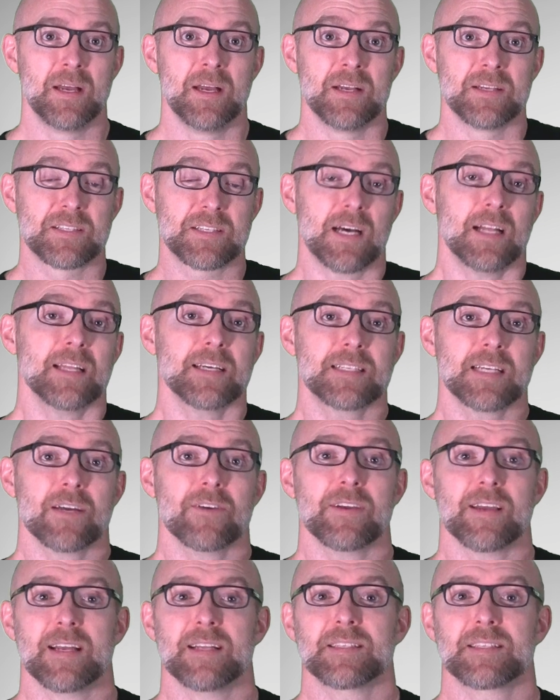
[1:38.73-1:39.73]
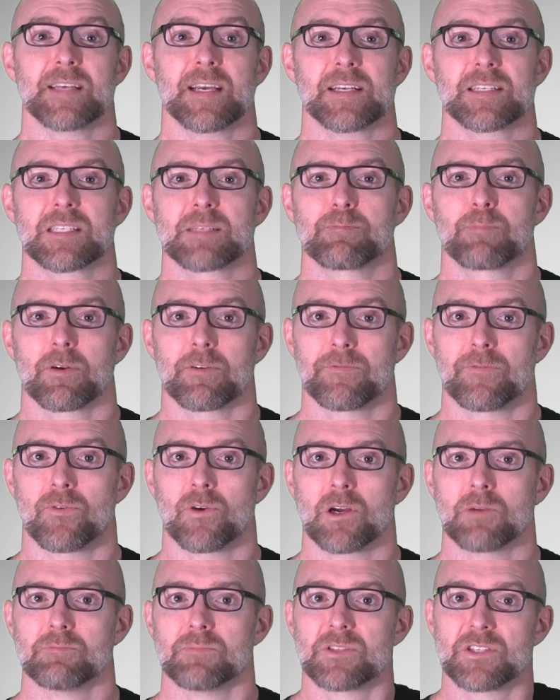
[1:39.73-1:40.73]
Solitary insects
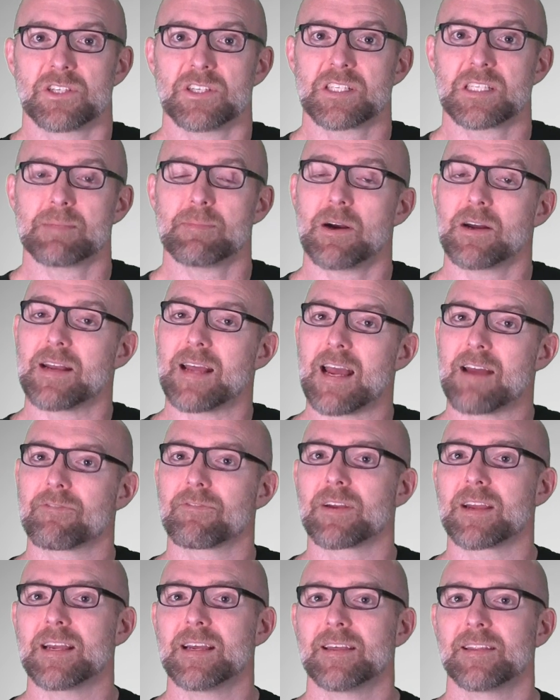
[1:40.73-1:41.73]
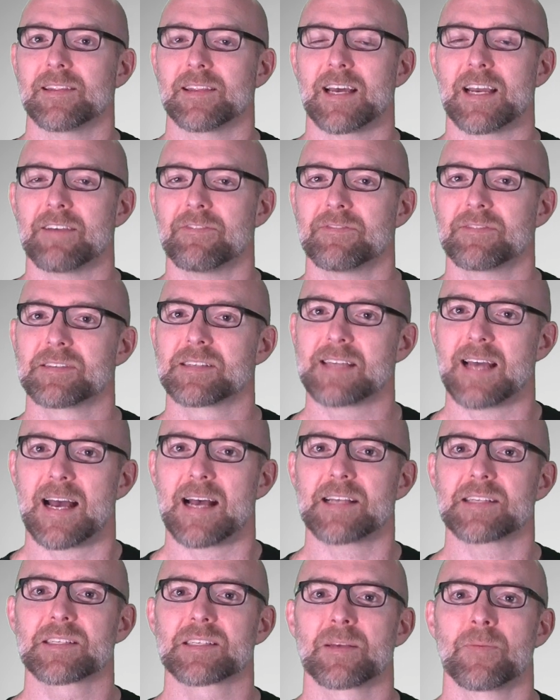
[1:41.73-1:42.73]
perform just about every life
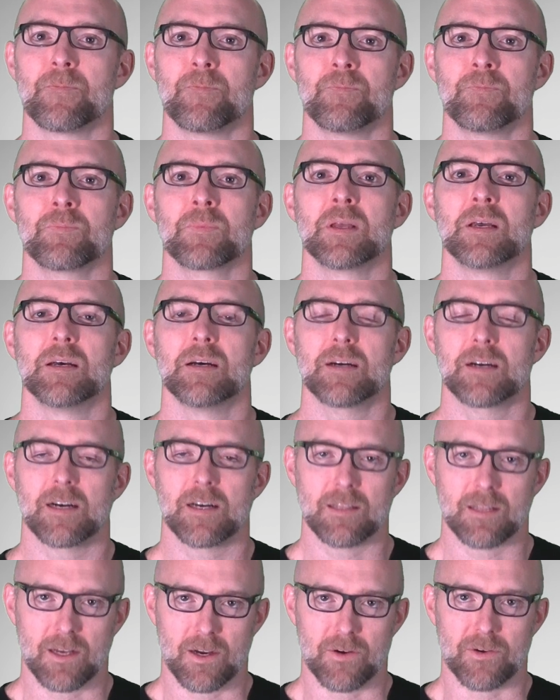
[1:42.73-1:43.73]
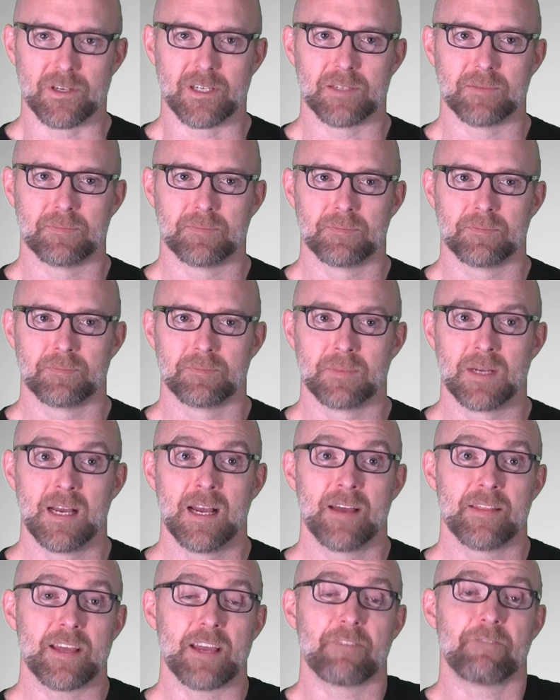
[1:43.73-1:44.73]
task alone.
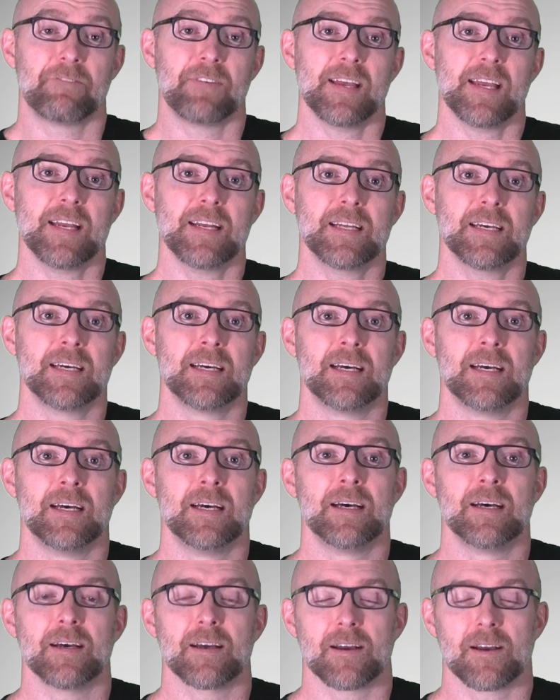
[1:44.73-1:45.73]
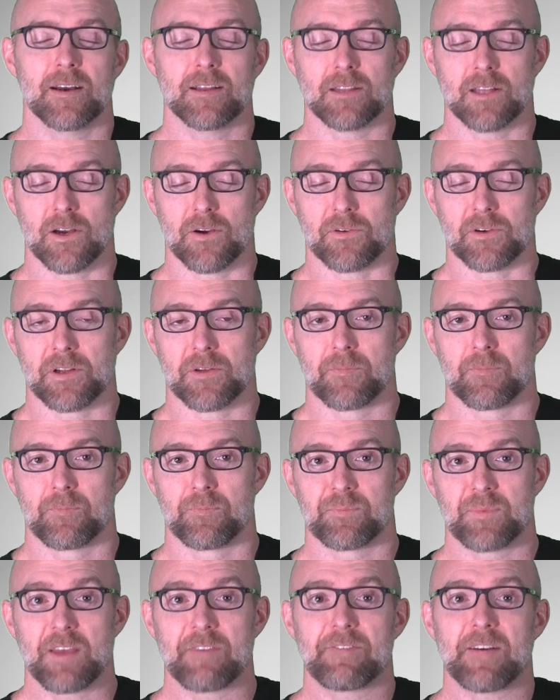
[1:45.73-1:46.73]
They feed alone.
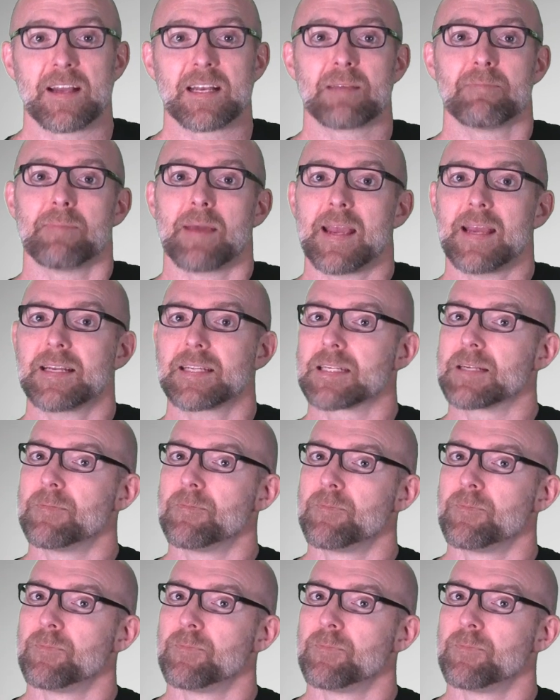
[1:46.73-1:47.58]
They find a mate